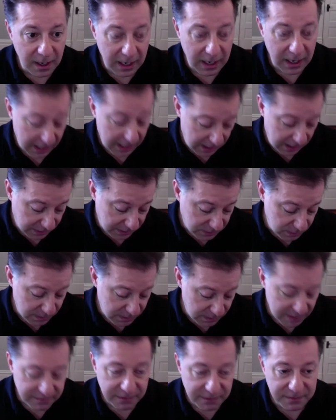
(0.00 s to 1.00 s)
I do
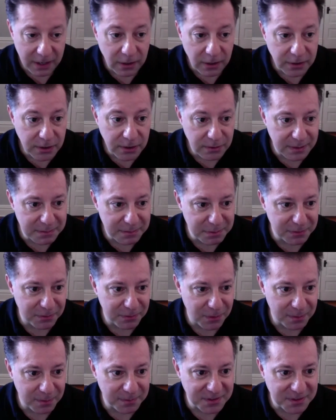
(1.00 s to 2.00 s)
have a Valkyrie
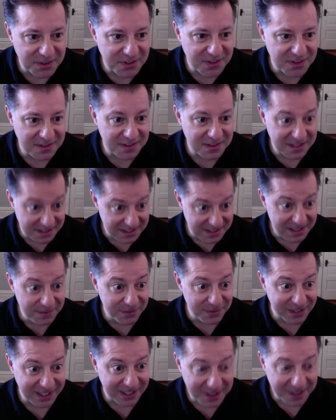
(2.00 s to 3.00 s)
performance this
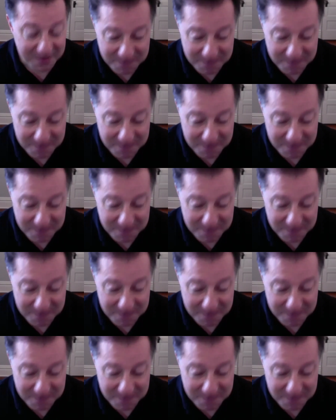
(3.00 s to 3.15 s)
evening.